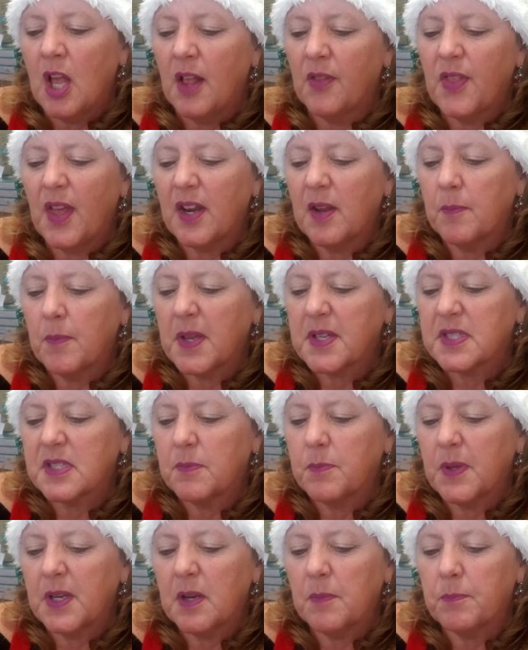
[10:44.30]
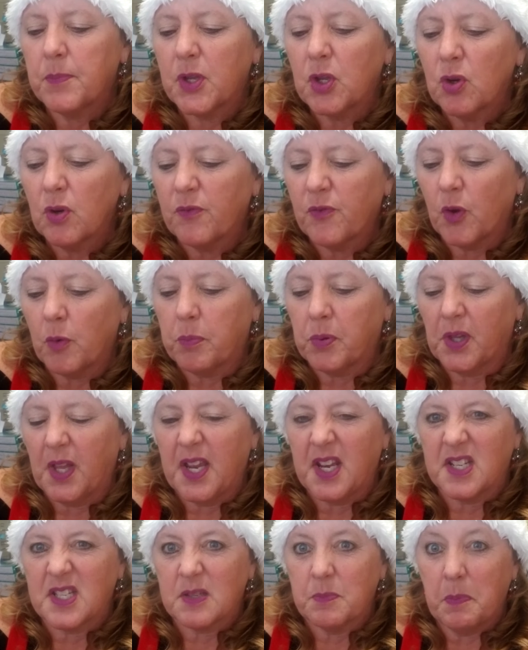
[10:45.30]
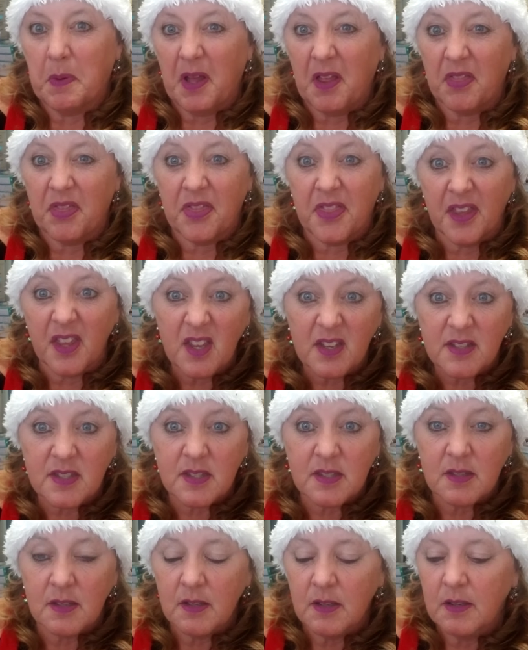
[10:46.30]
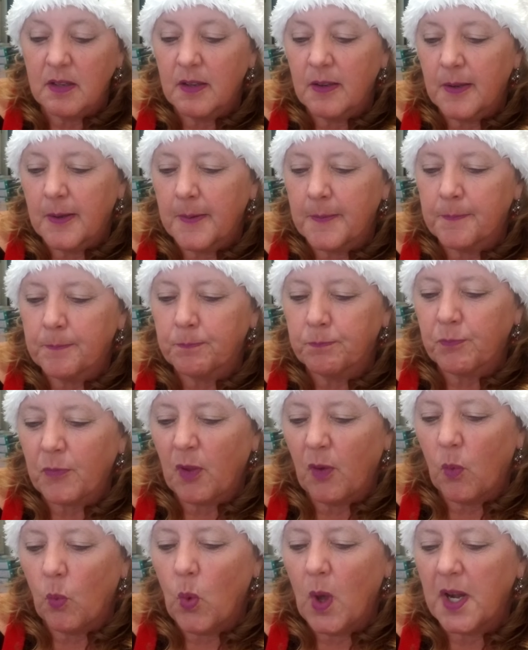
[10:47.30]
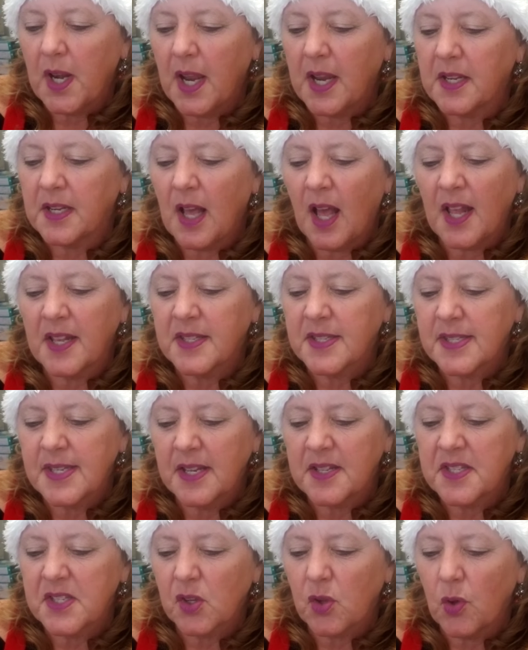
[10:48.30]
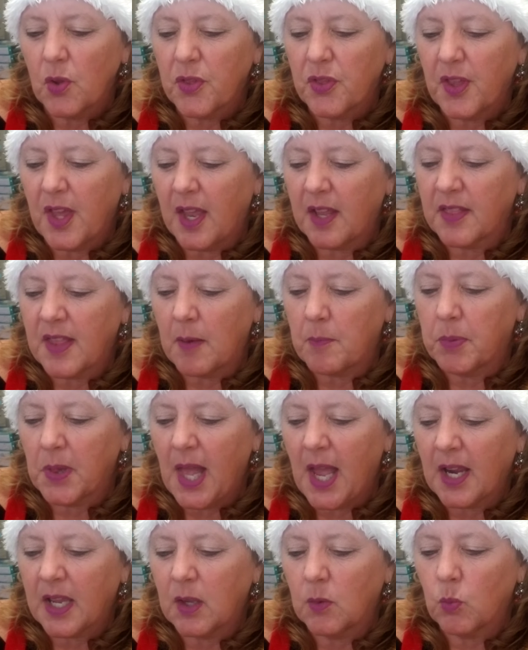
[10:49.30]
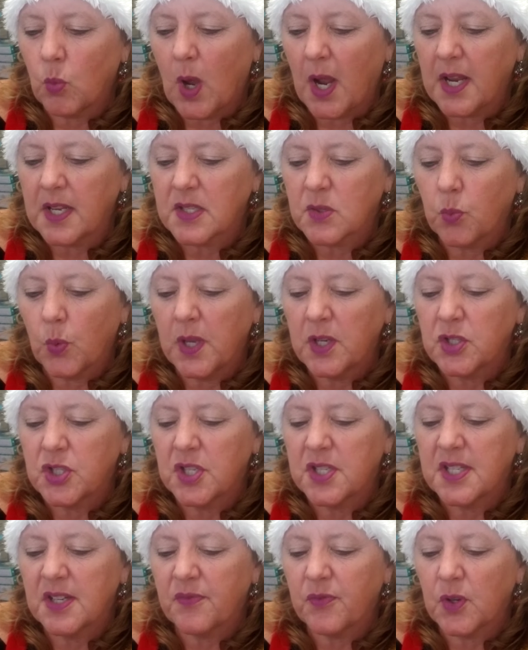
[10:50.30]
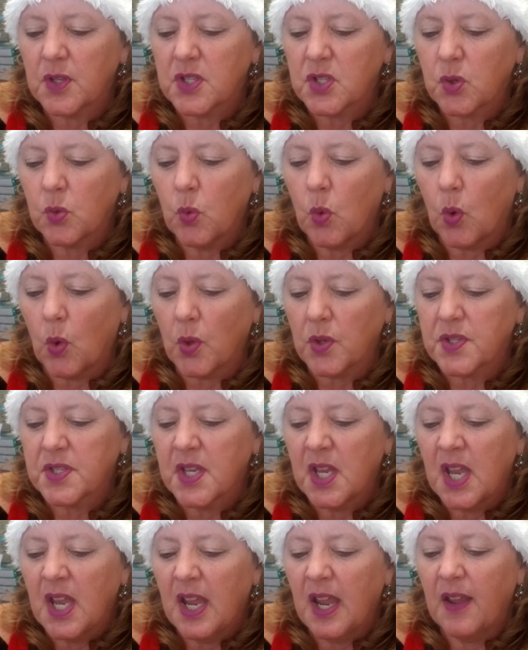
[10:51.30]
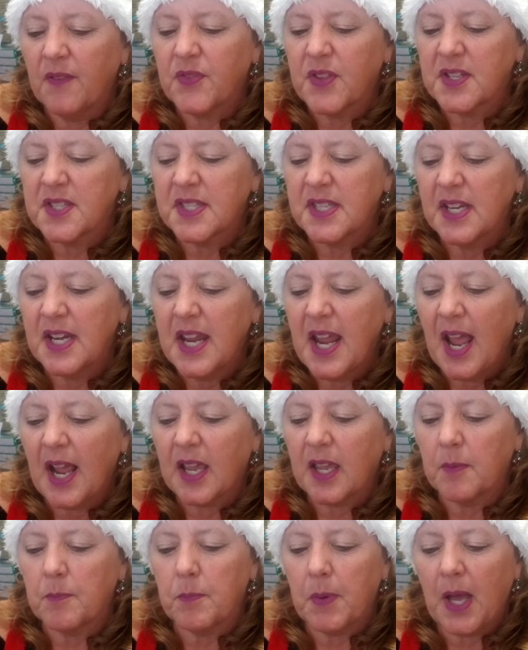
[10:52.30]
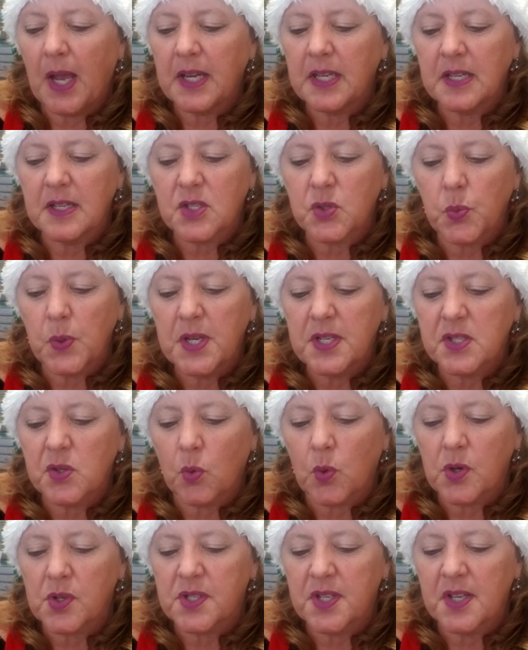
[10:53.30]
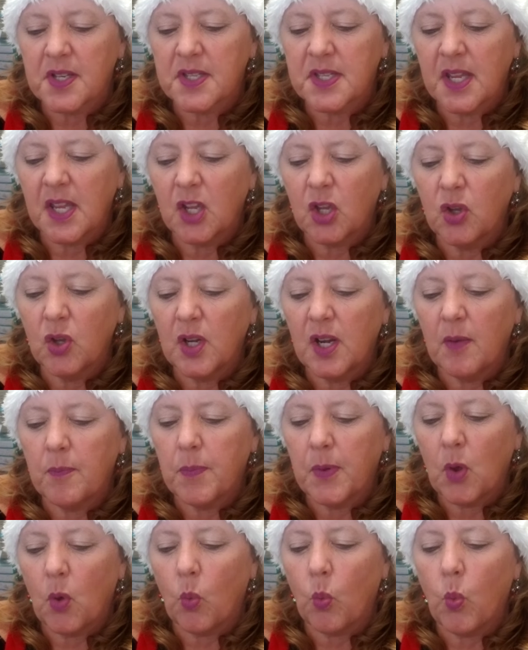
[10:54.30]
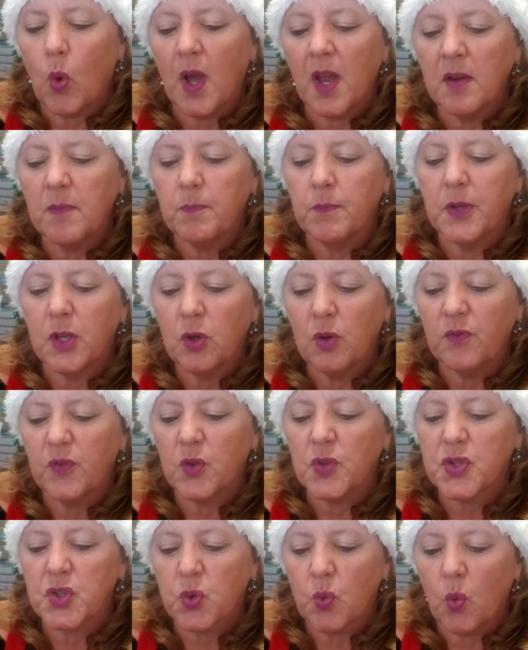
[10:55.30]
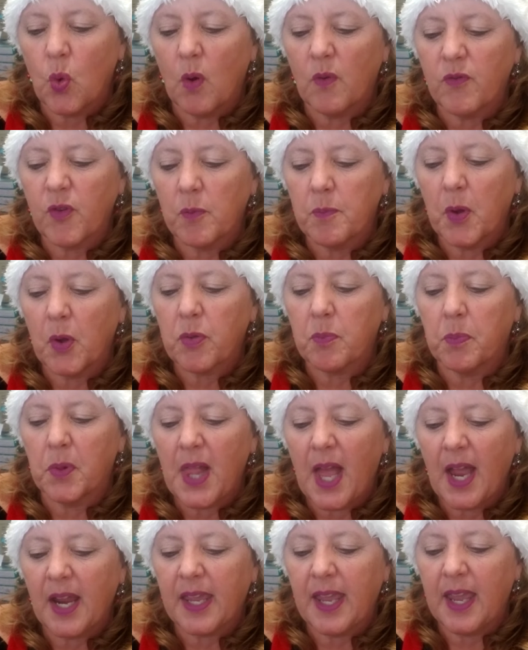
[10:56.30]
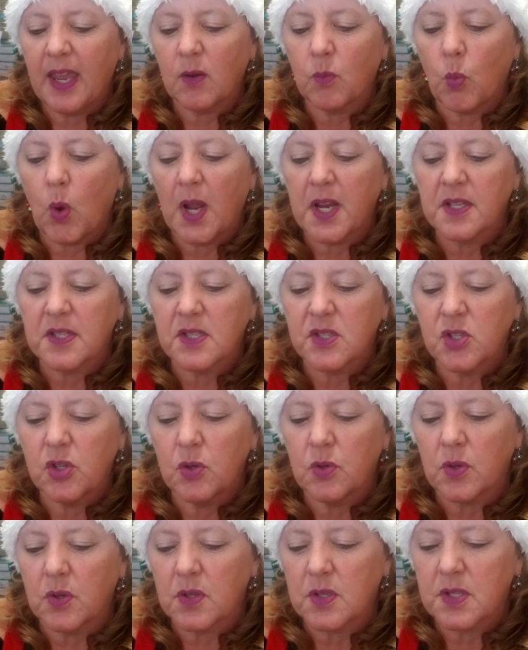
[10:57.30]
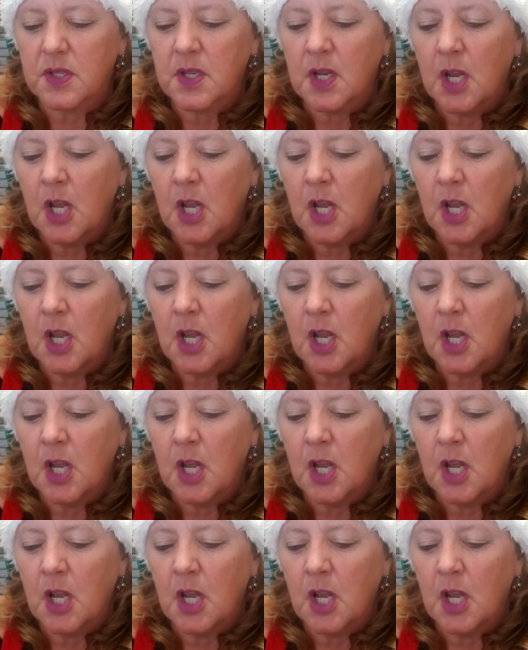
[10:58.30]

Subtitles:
that it must have been a beautiful place. But this? What a nonsensical thing that black and whites went to different schools. If the city had combined its resources, it could have built one beautiful school for both black and white students.